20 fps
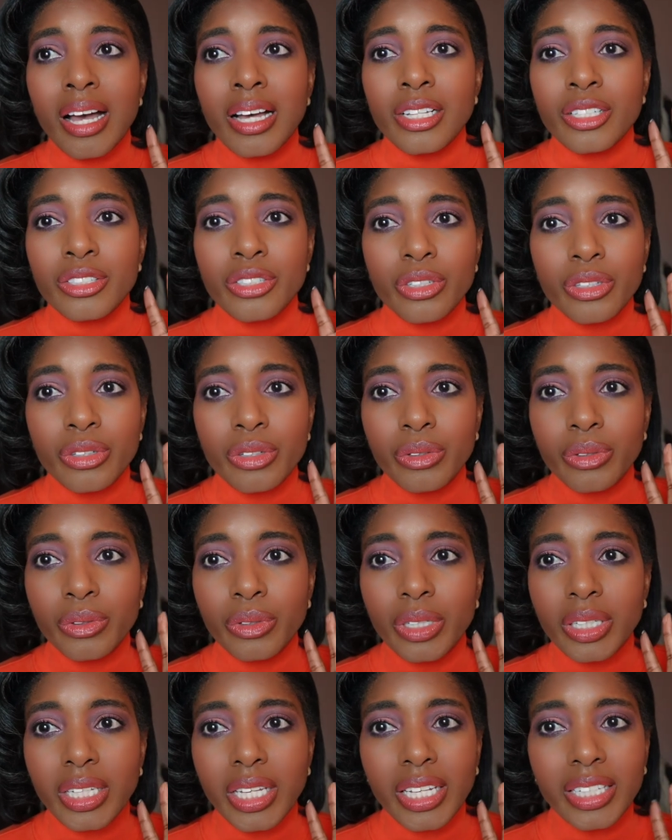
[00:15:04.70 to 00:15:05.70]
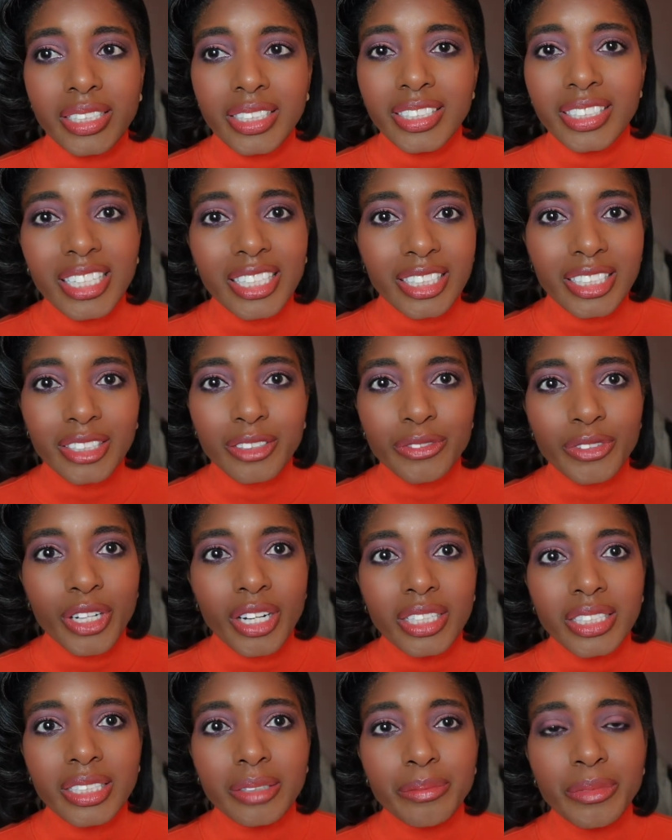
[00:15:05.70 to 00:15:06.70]
So any negative
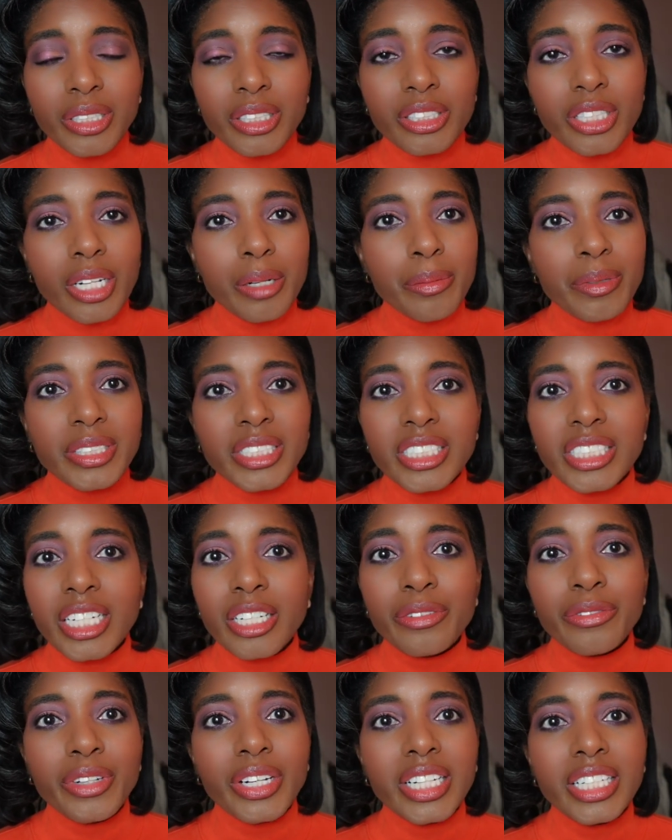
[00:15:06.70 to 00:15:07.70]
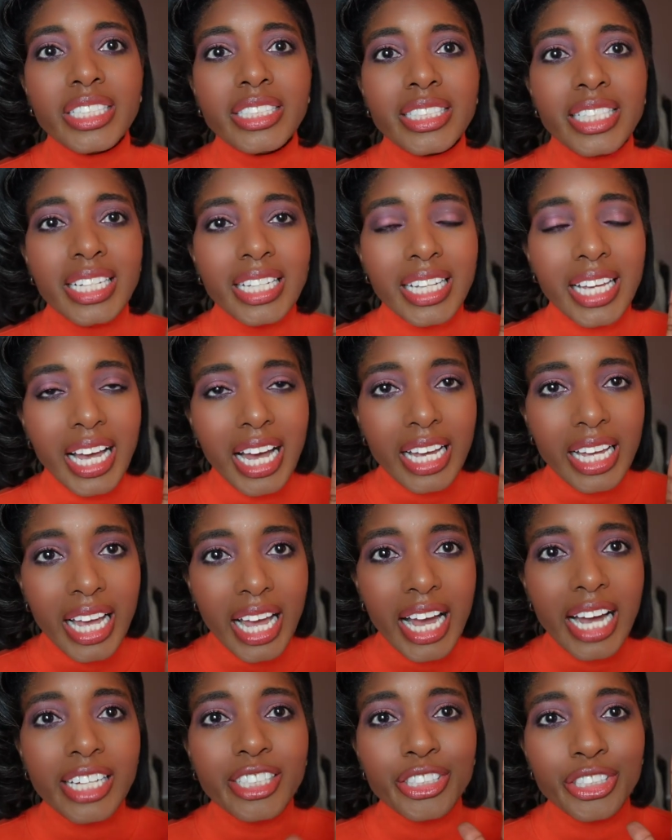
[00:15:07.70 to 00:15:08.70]
talk that I'm going to talk about the shade range, I
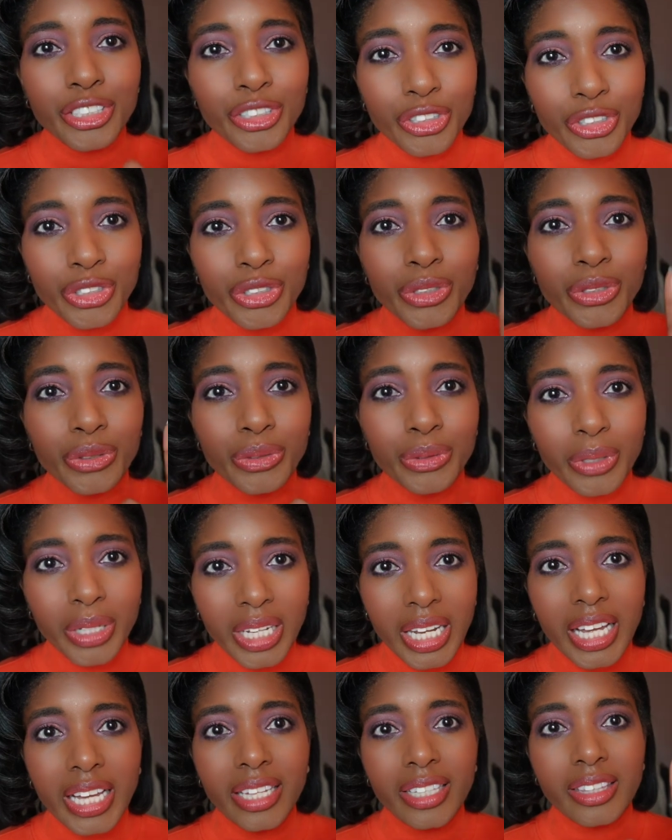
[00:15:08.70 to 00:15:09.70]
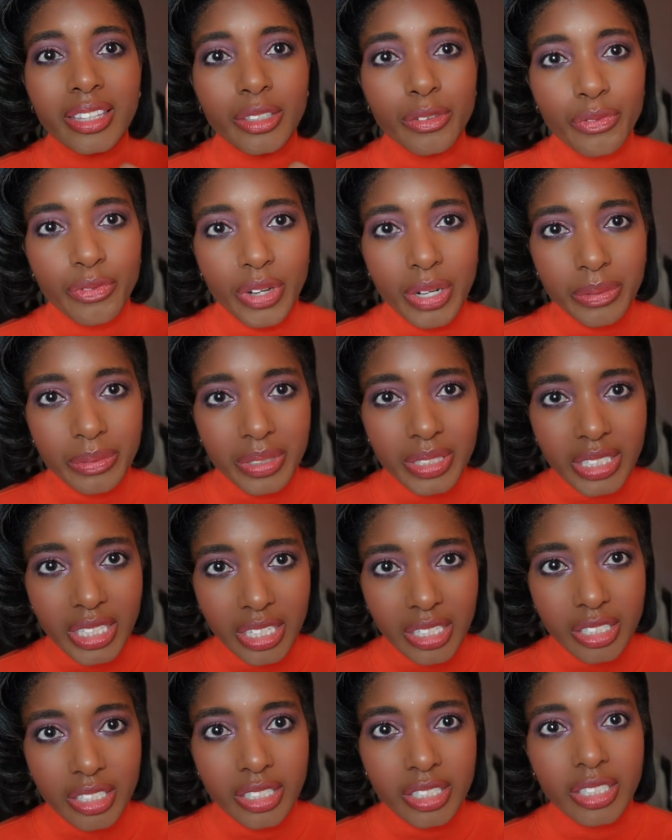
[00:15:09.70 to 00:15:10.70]
actually do like the
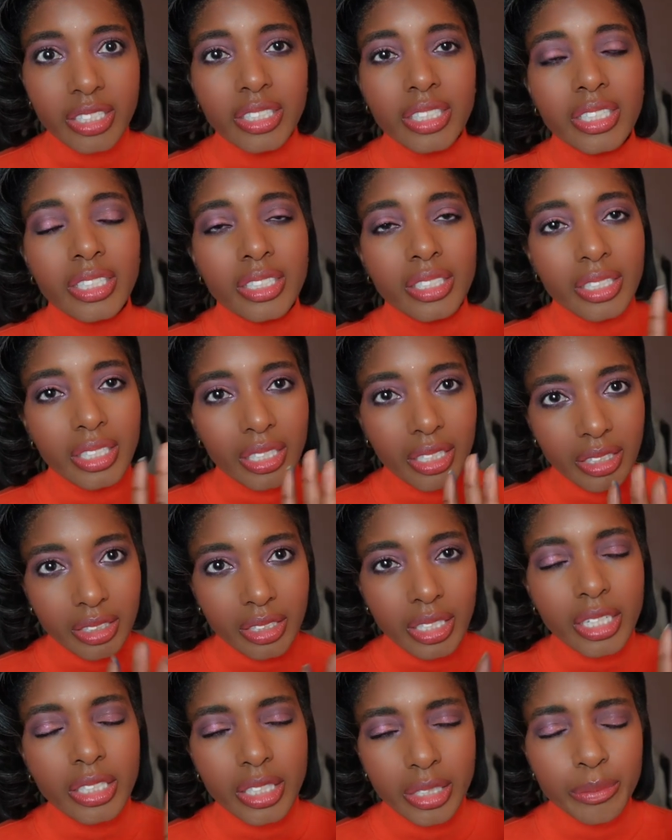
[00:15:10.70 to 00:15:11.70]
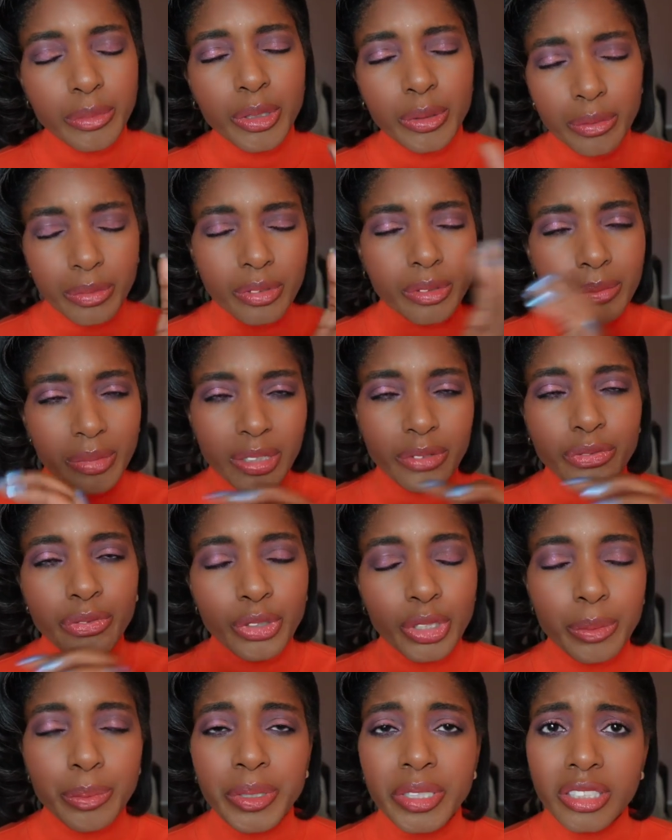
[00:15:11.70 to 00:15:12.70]
foundation. And I'll give you my
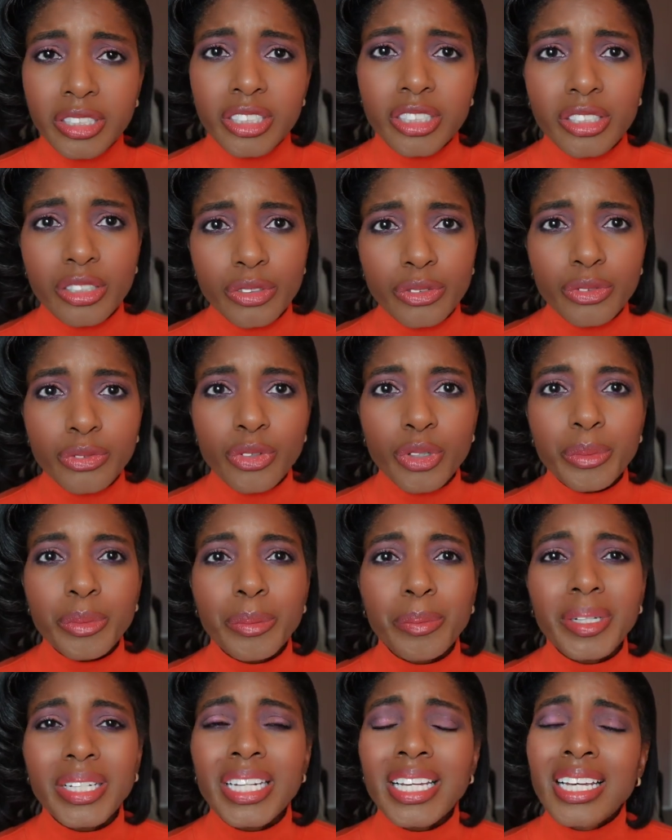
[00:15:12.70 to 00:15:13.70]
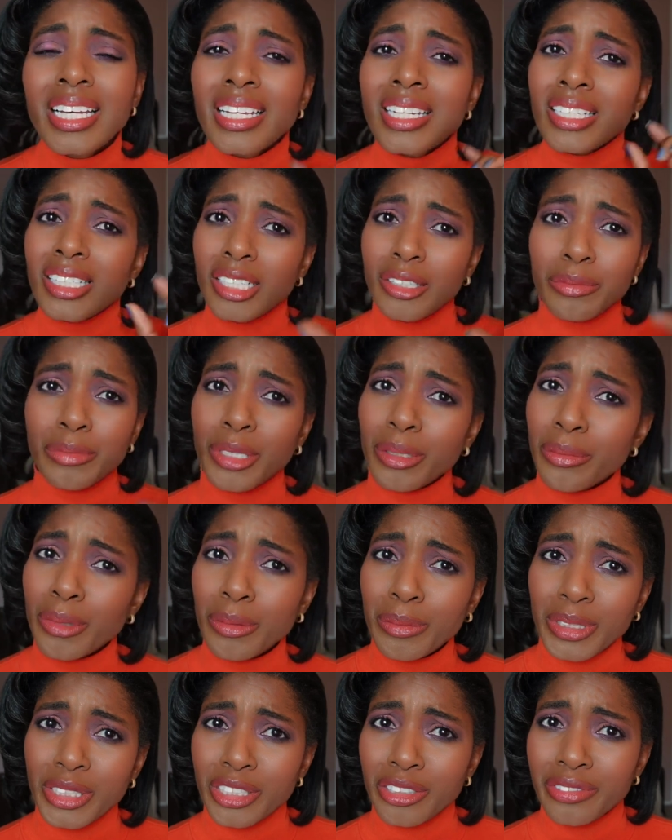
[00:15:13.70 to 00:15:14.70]
full opinion of the formula, but give me a
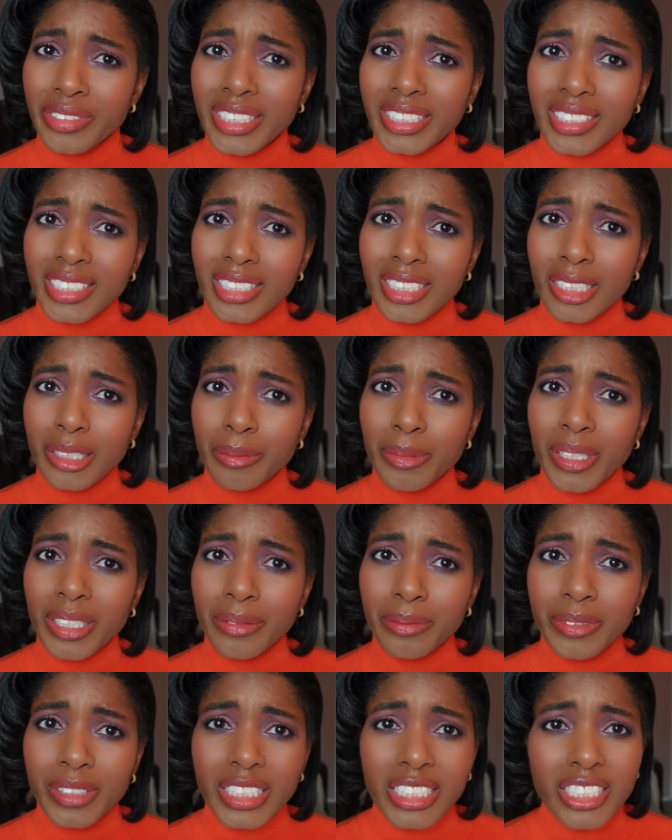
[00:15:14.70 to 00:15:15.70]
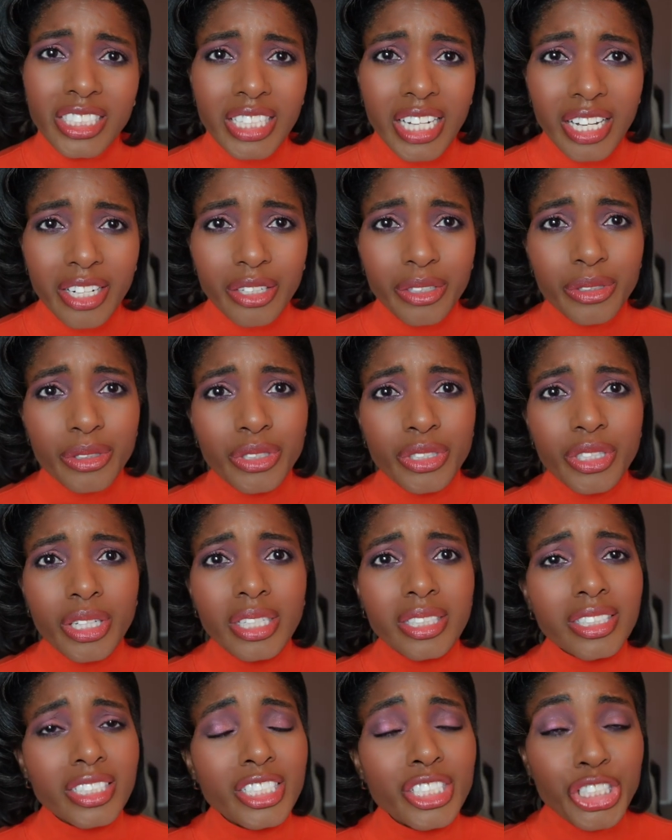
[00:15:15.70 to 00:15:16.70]
moment to rant a little about these shadows,
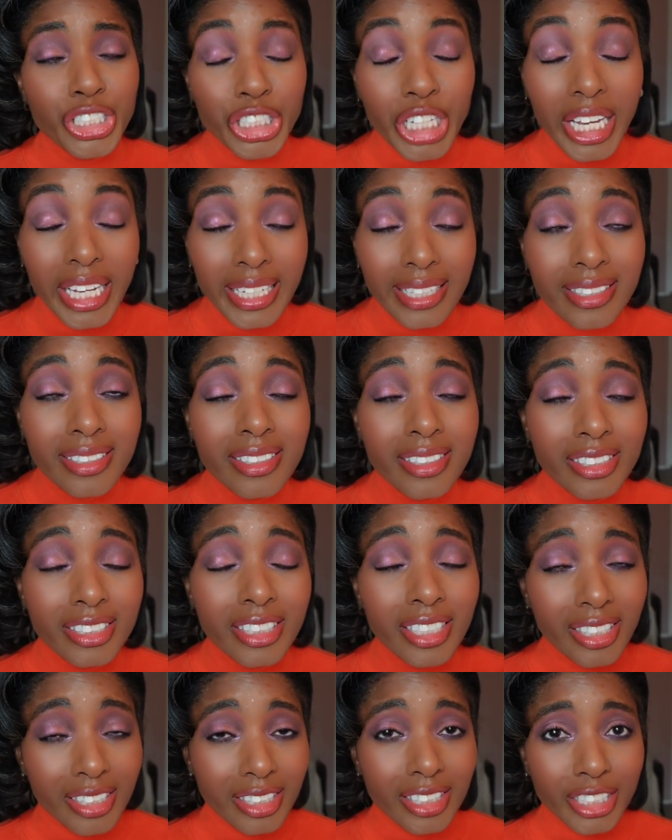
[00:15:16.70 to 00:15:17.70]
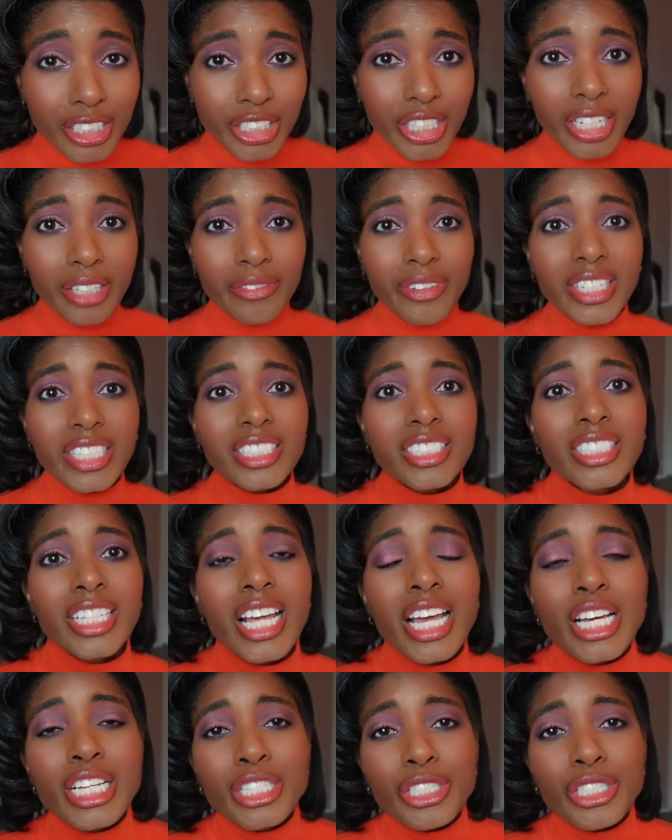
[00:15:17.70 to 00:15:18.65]
the shade range.